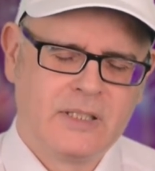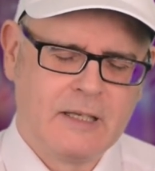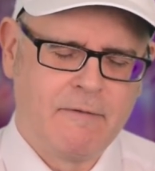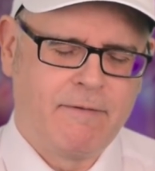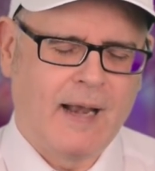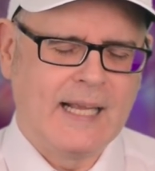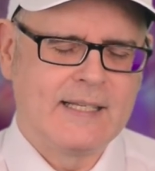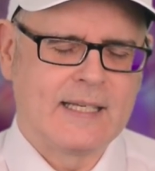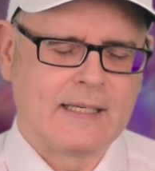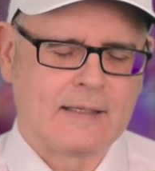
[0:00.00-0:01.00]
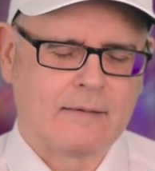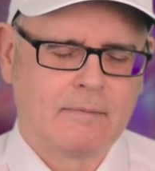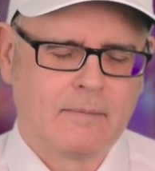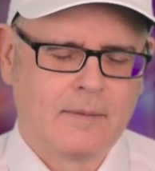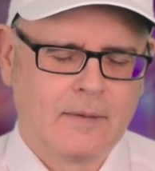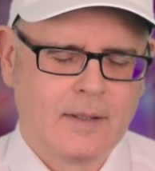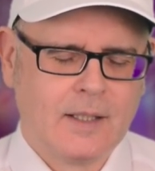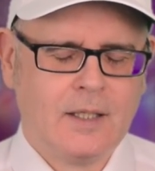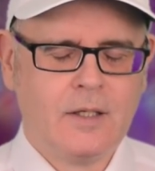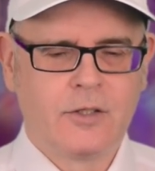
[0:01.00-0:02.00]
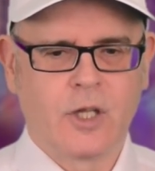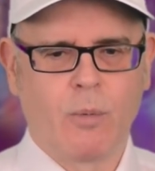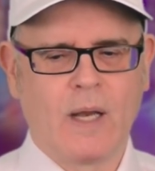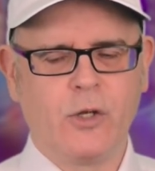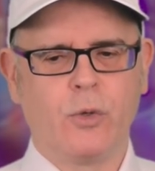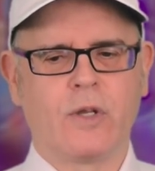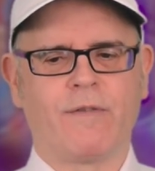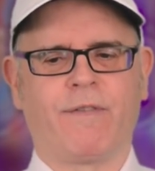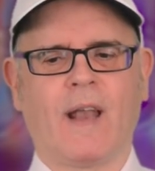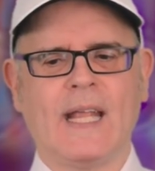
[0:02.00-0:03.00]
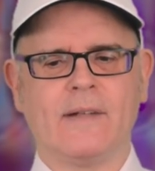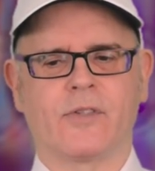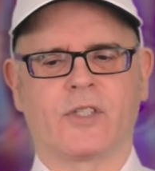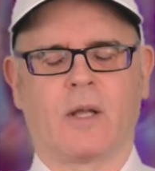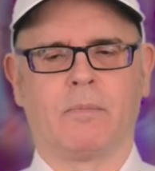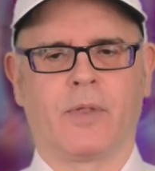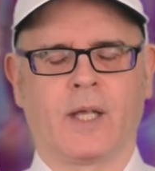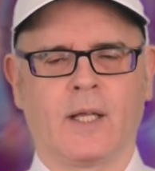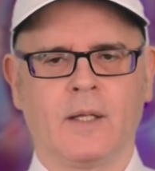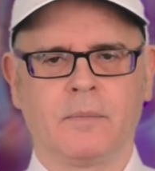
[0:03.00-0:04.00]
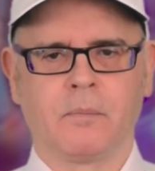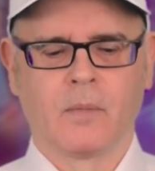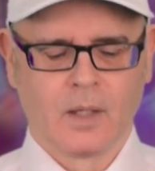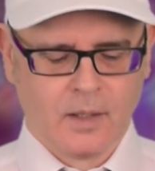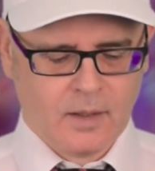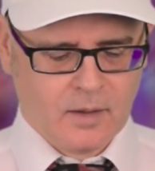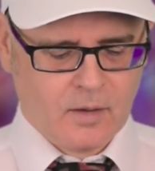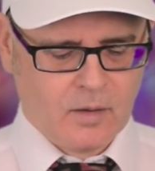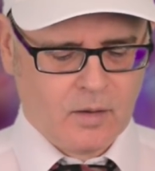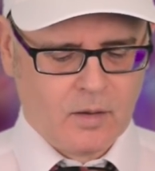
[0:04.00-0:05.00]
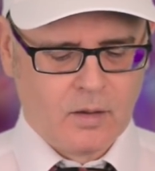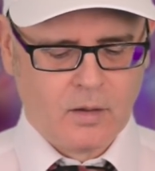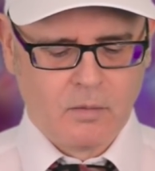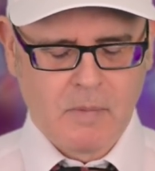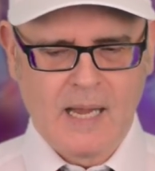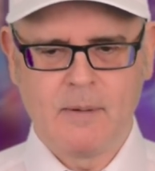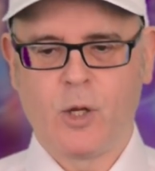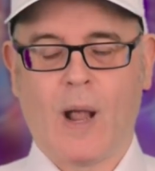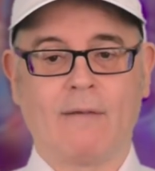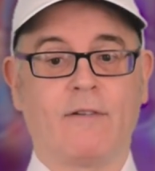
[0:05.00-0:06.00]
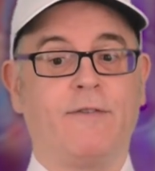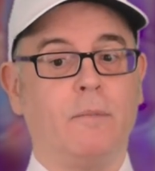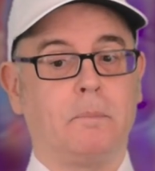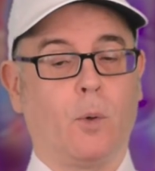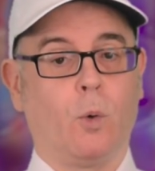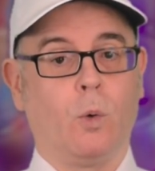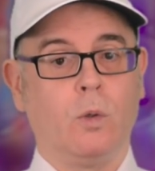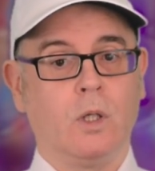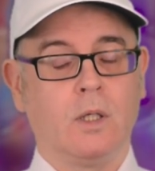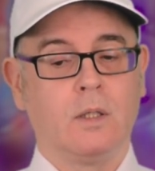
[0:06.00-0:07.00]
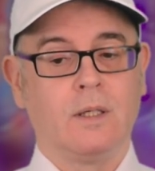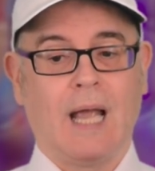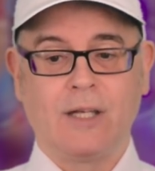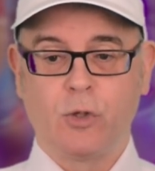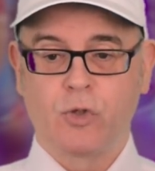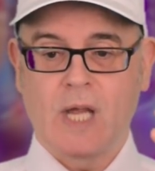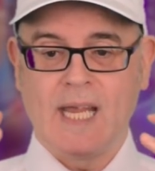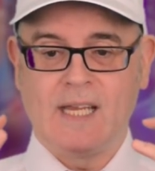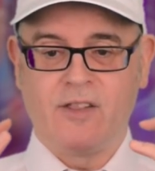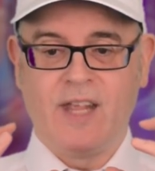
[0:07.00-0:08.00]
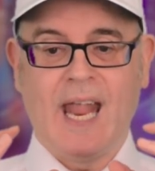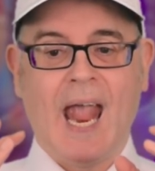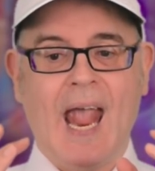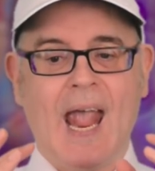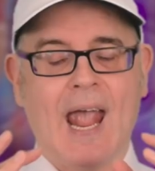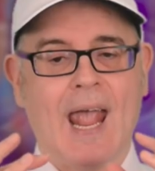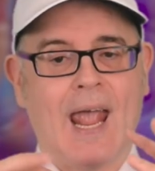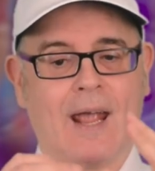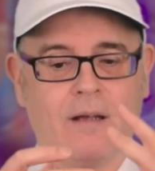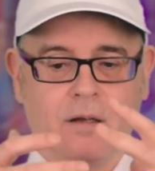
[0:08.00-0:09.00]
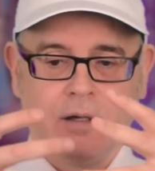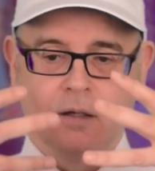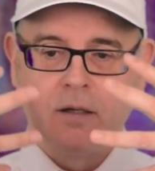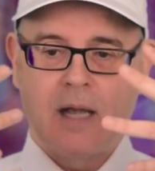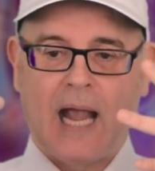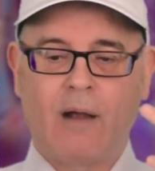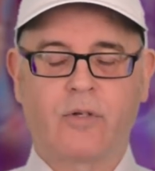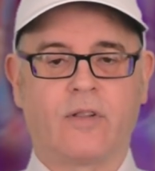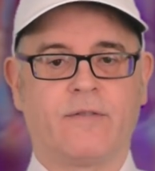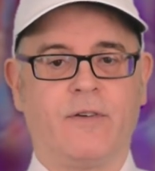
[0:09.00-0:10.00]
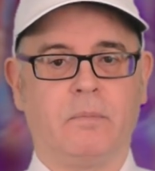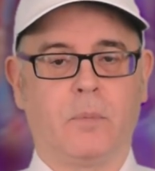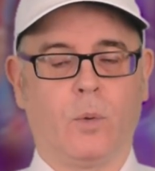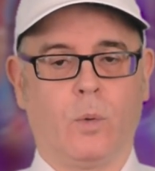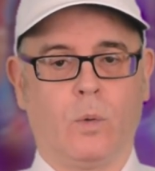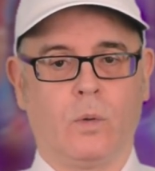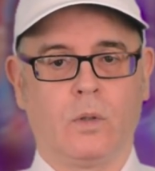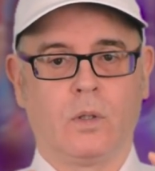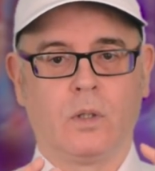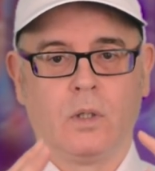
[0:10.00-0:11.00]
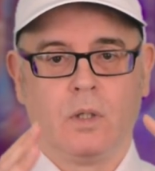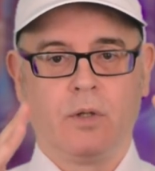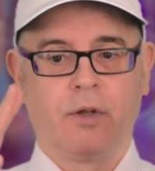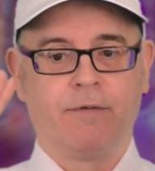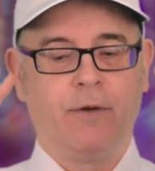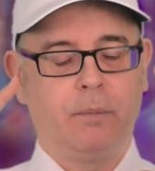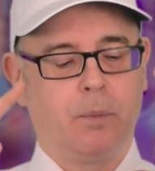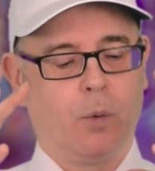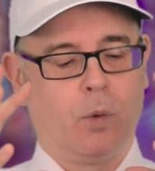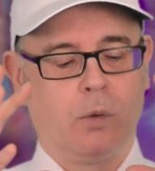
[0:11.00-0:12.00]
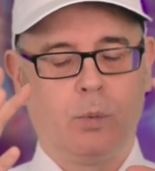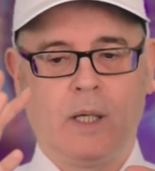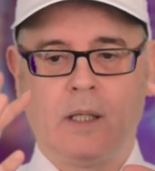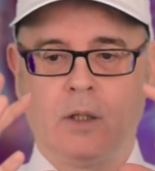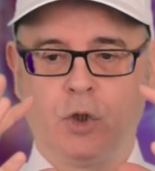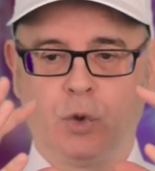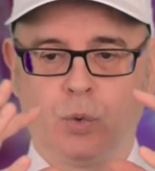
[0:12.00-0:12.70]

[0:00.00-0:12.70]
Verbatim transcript: deflated. So when you deflate something, maybe you have a football and you take the air out of the football. The football will